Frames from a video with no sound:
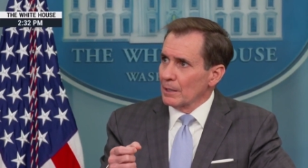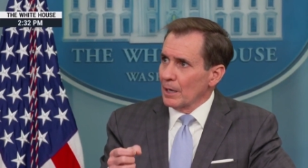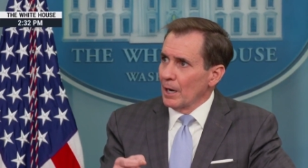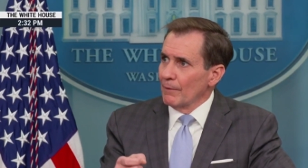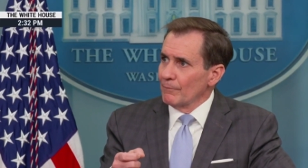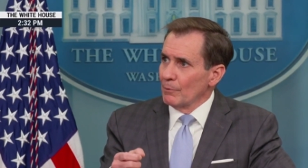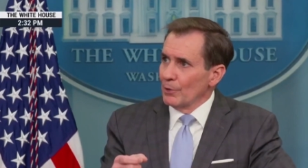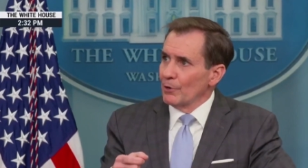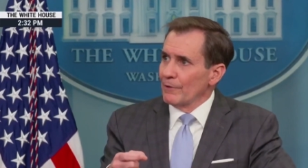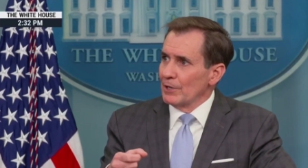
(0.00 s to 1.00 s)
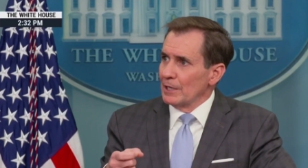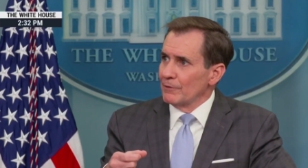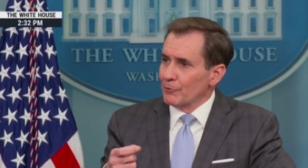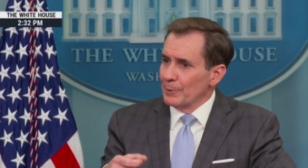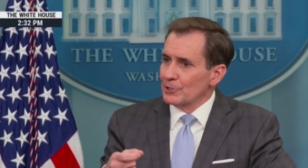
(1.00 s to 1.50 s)
comp. We don't have any
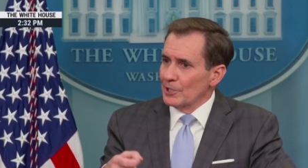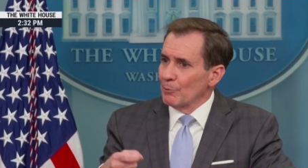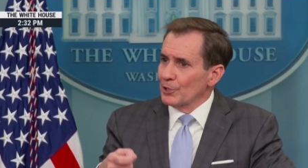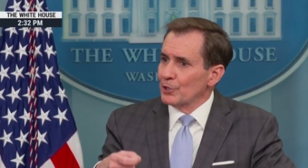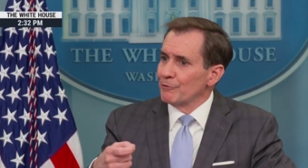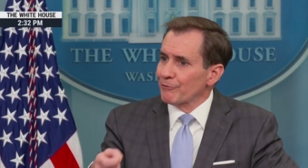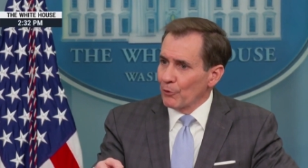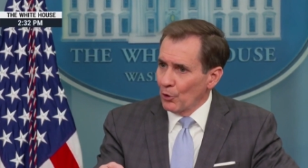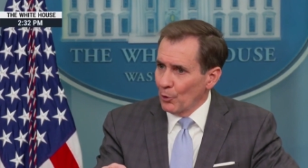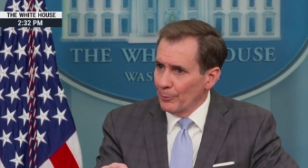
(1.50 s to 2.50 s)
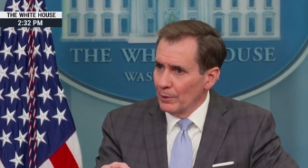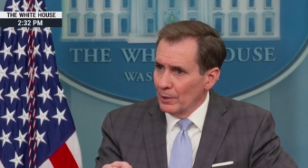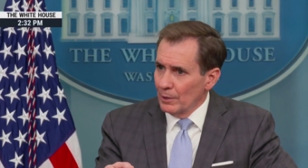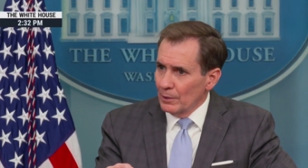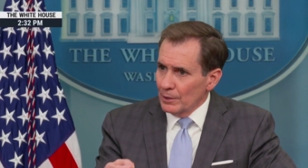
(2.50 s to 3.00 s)
information that would confirm
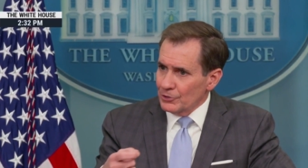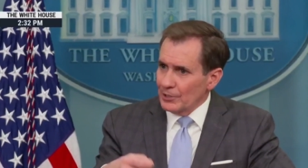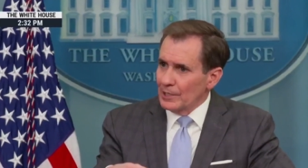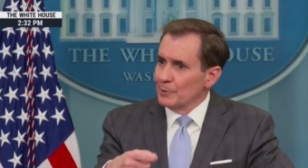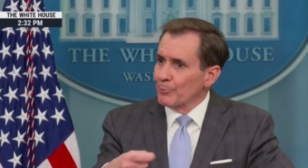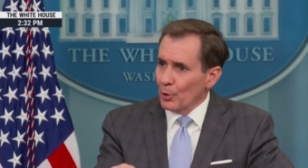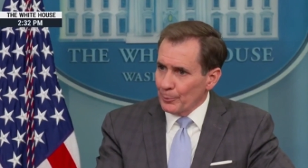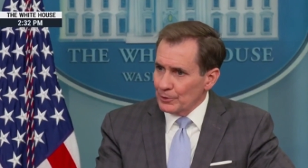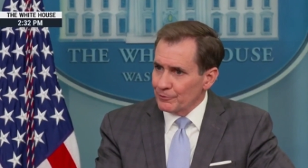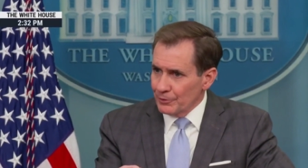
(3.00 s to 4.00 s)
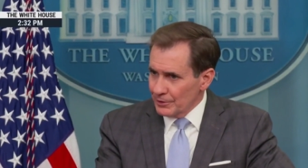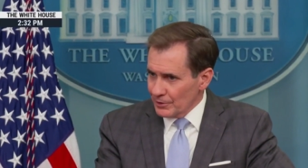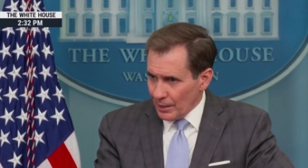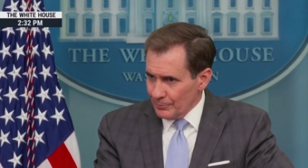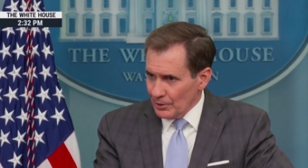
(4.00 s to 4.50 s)
a stated purpose for
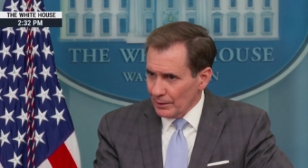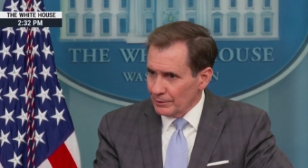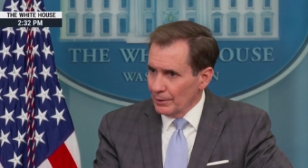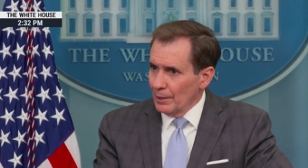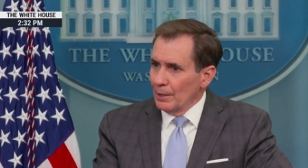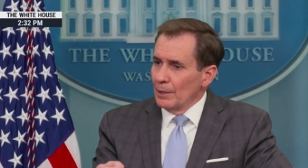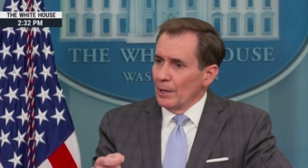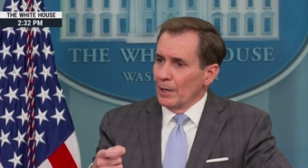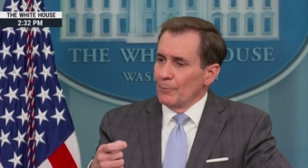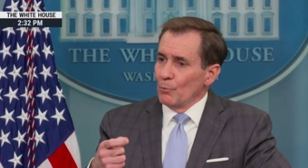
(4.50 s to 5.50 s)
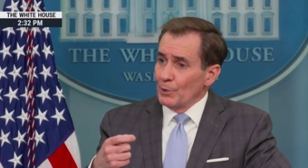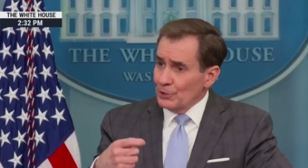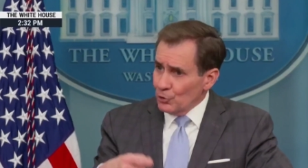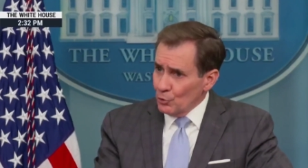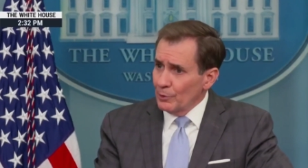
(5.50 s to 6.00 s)
this object. Um, we
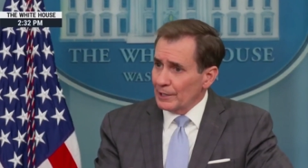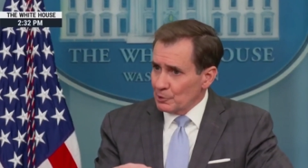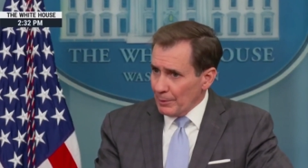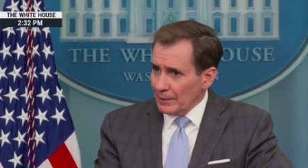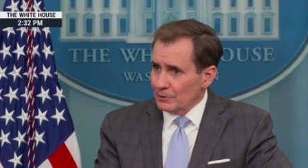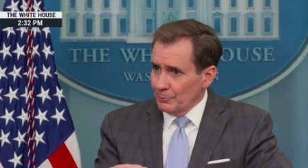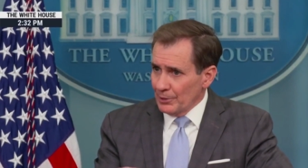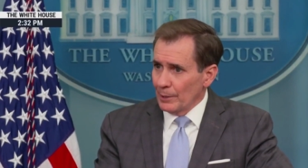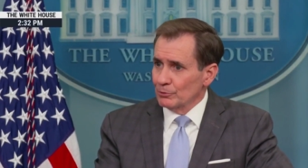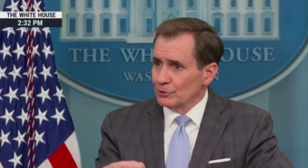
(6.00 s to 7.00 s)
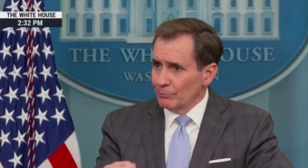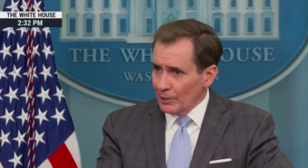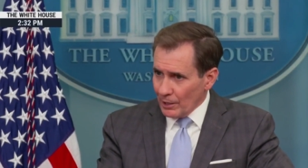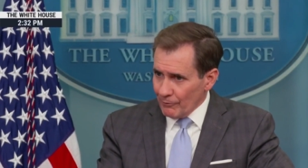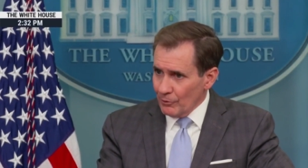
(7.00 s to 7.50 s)
do expect to be able to
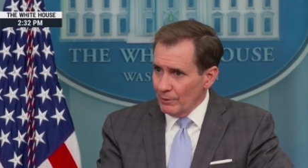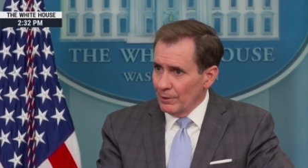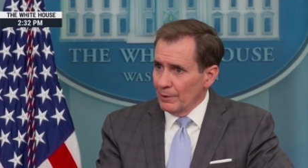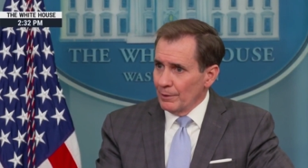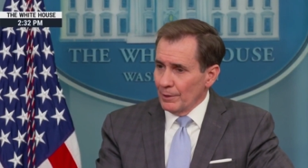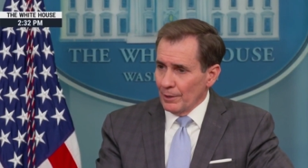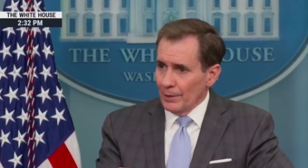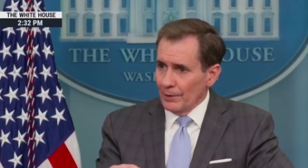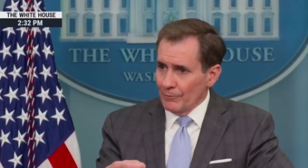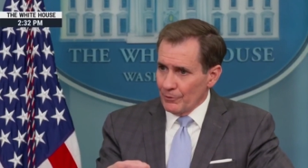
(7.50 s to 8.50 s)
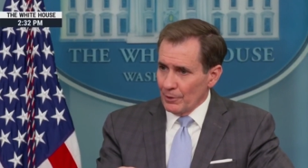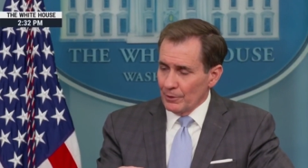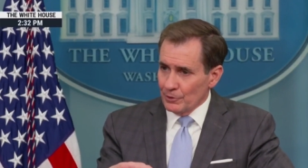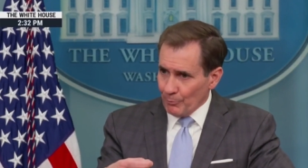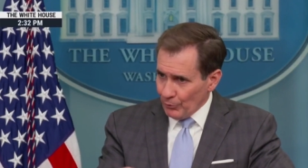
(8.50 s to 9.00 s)
recover uh,
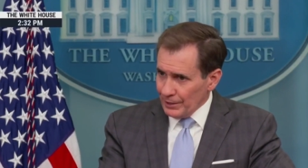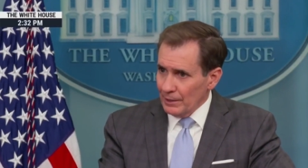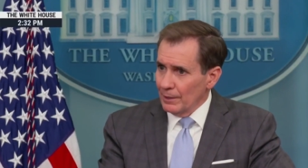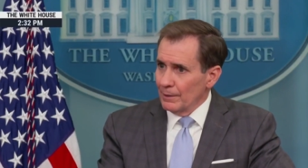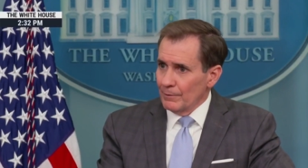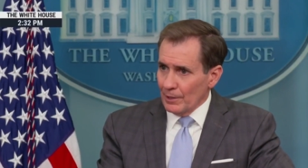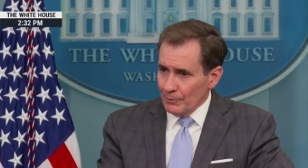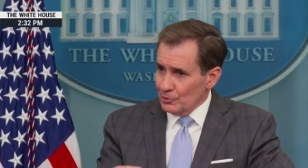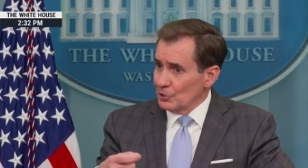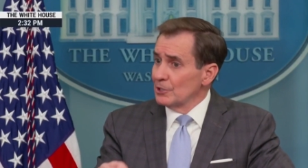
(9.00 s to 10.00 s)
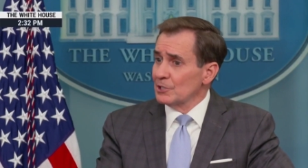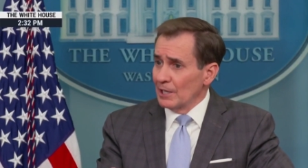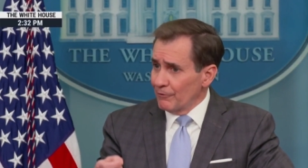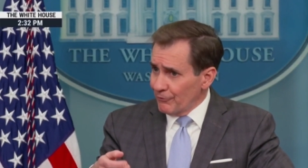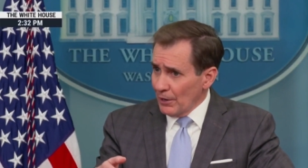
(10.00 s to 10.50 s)
the debris uh, since
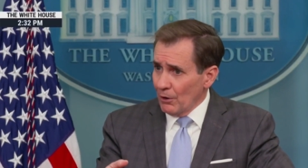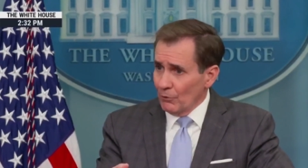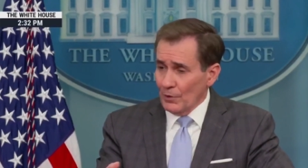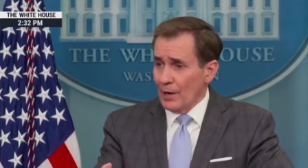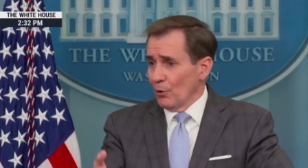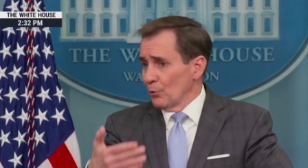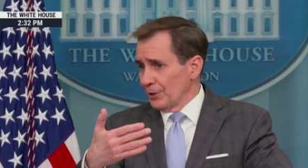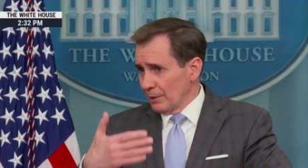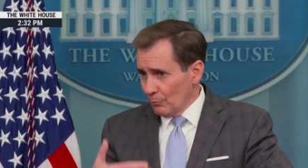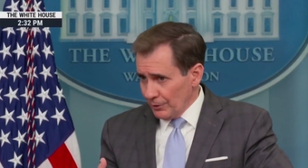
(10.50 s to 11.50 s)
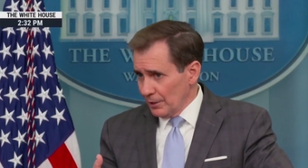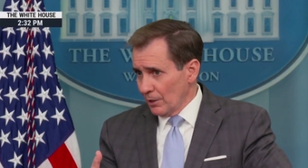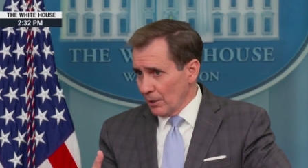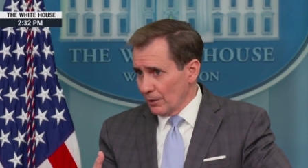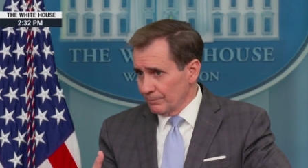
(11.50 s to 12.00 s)
it fell not only within
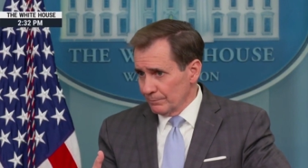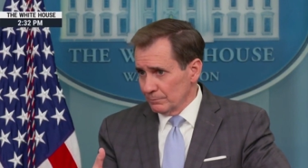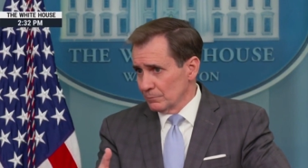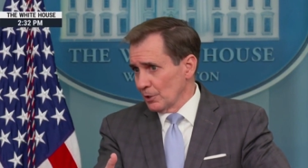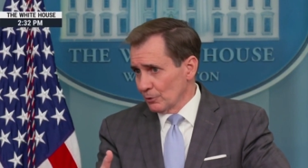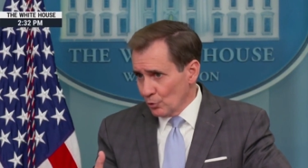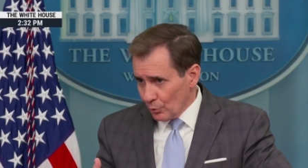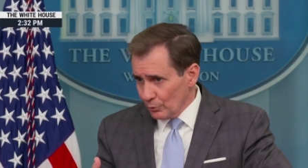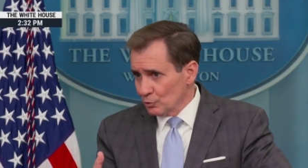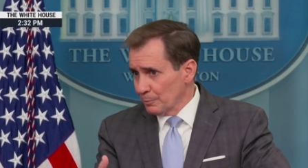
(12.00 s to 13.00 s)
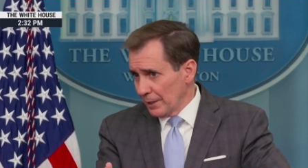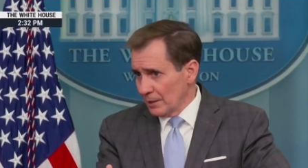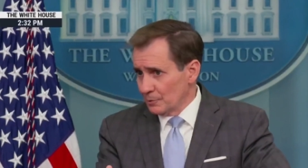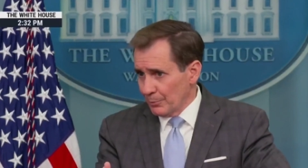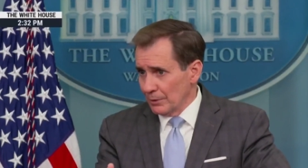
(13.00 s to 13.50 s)
our territorial
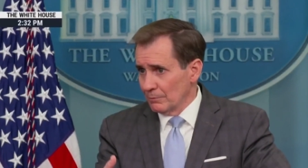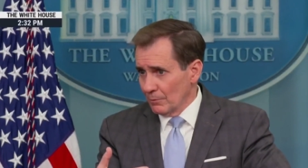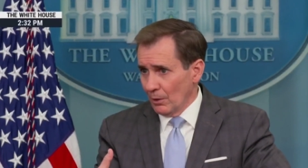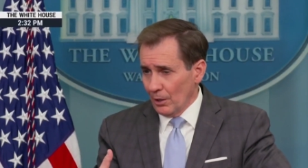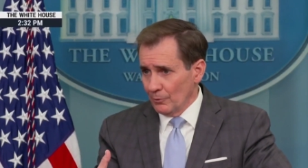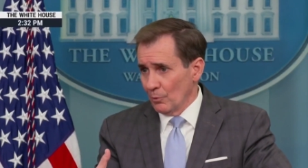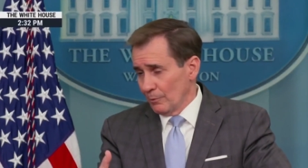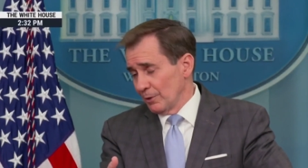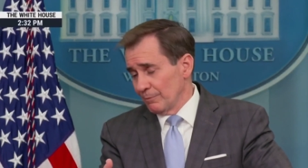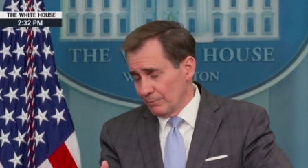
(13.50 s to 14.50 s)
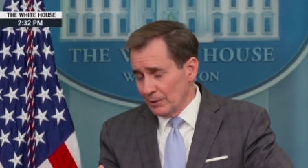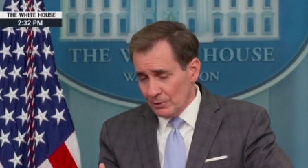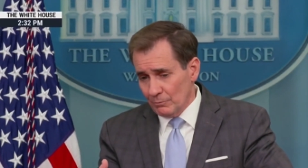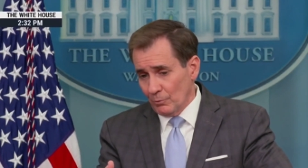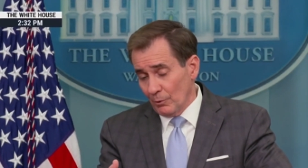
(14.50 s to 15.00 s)
space but on what we
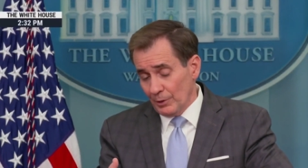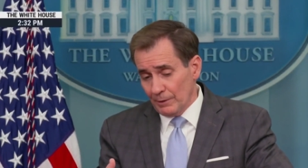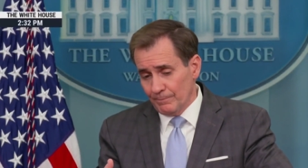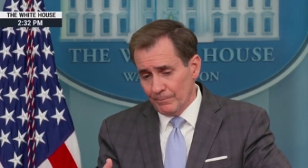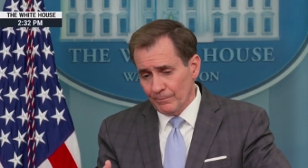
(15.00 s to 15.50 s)
what we